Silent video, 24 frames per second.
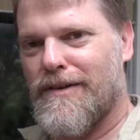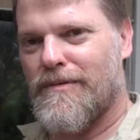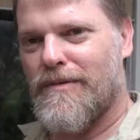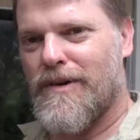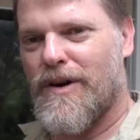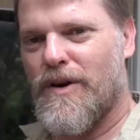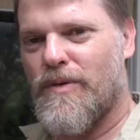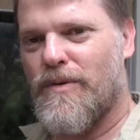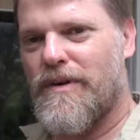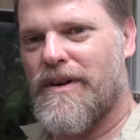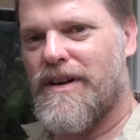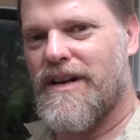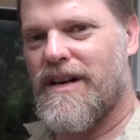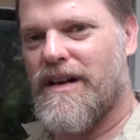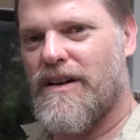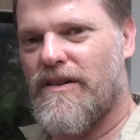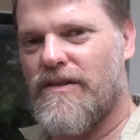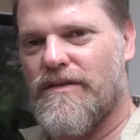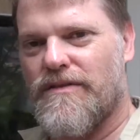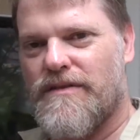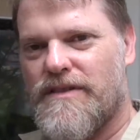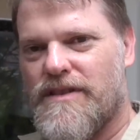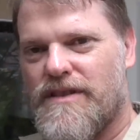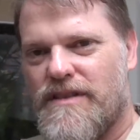Well, we are
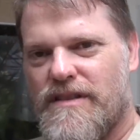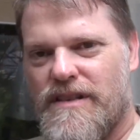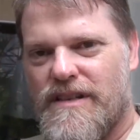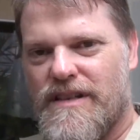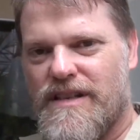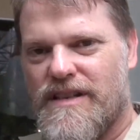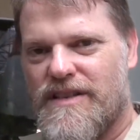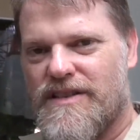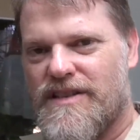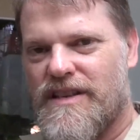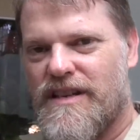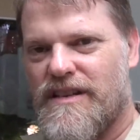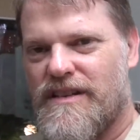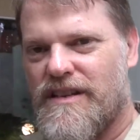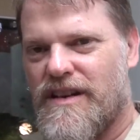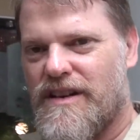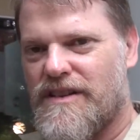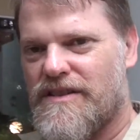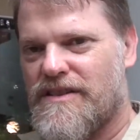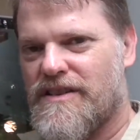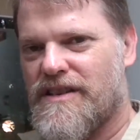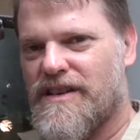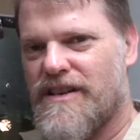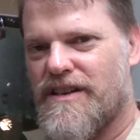off to the
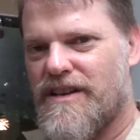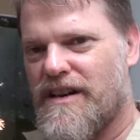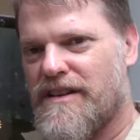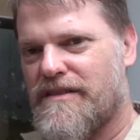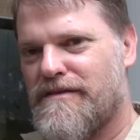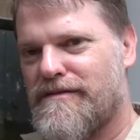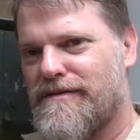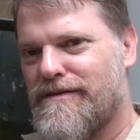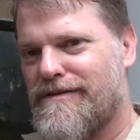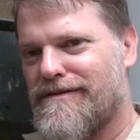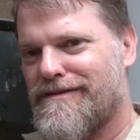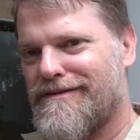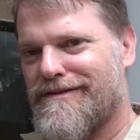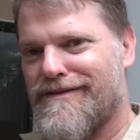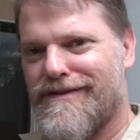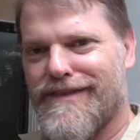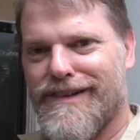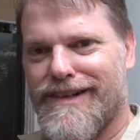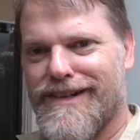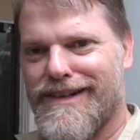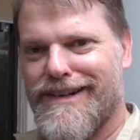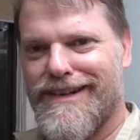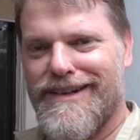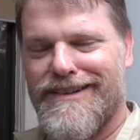casino tonight
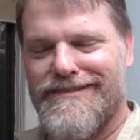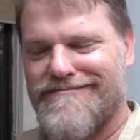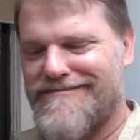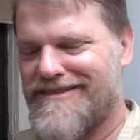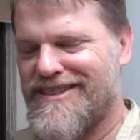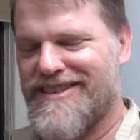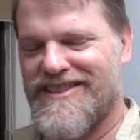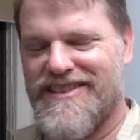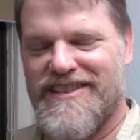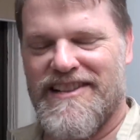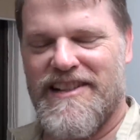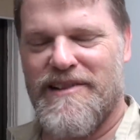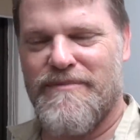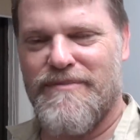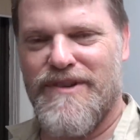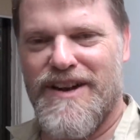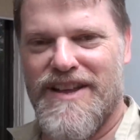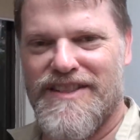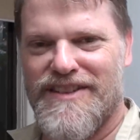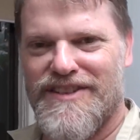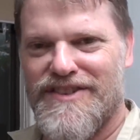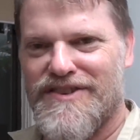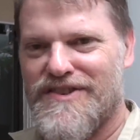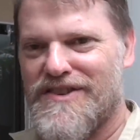to
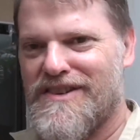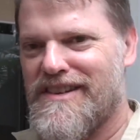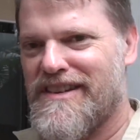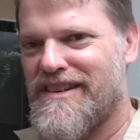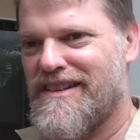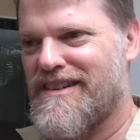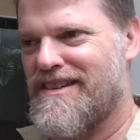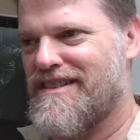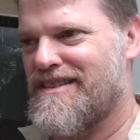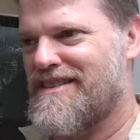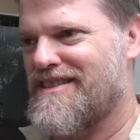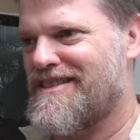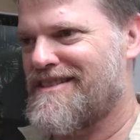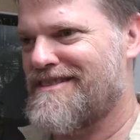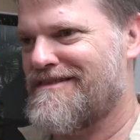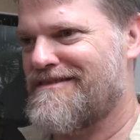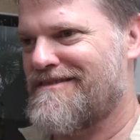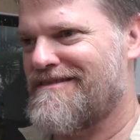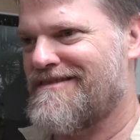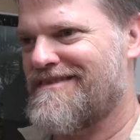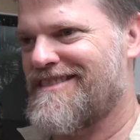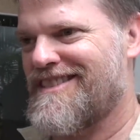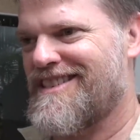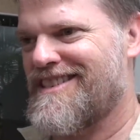celebrate the New Year's,
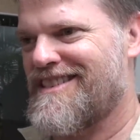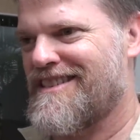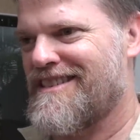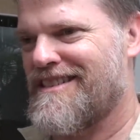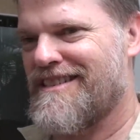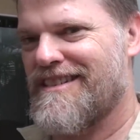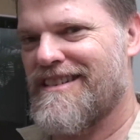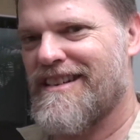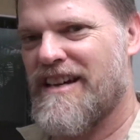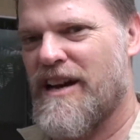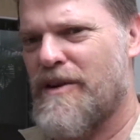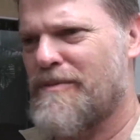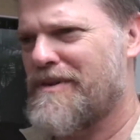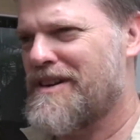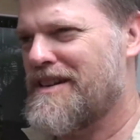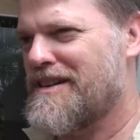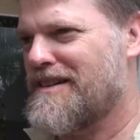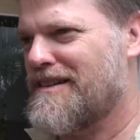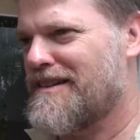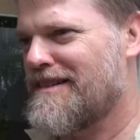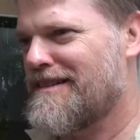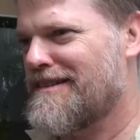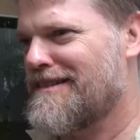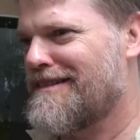aren't we?
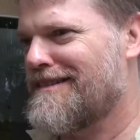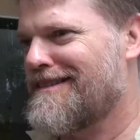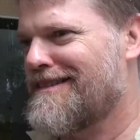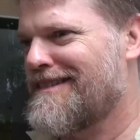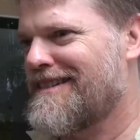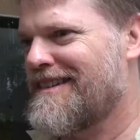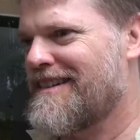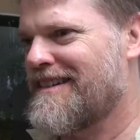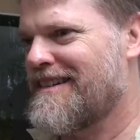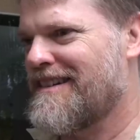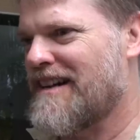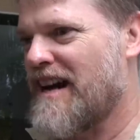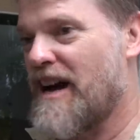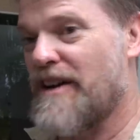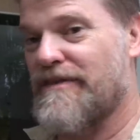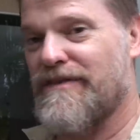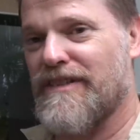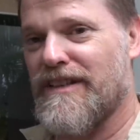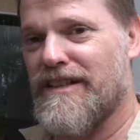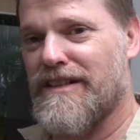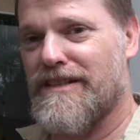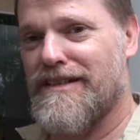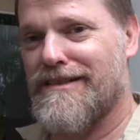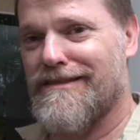
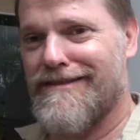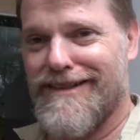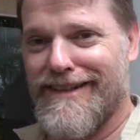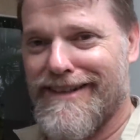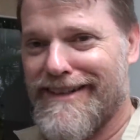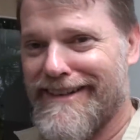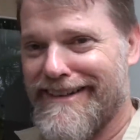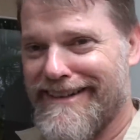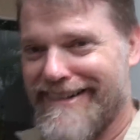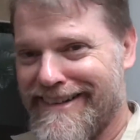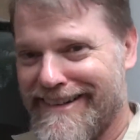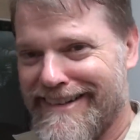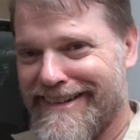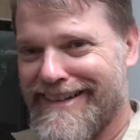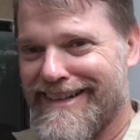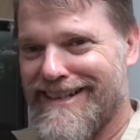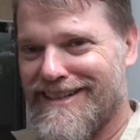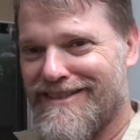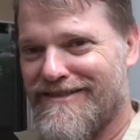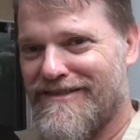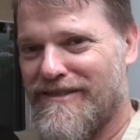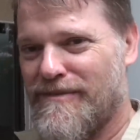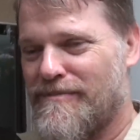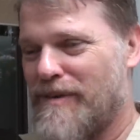Hopefully.
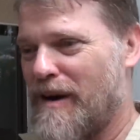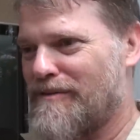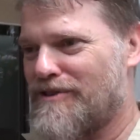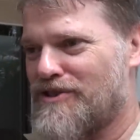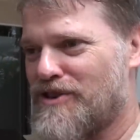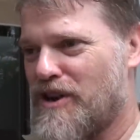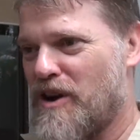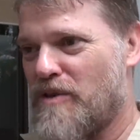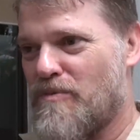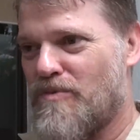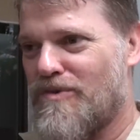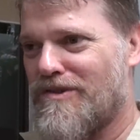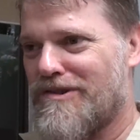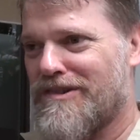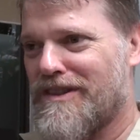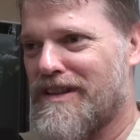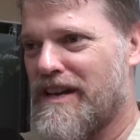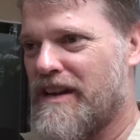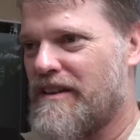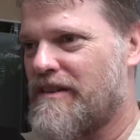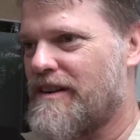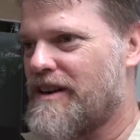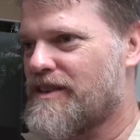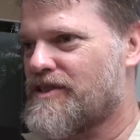We'll probably try and walk
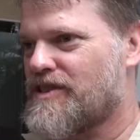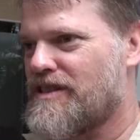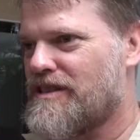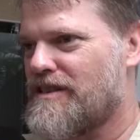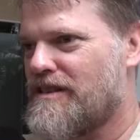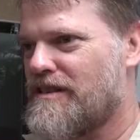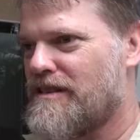there, actually.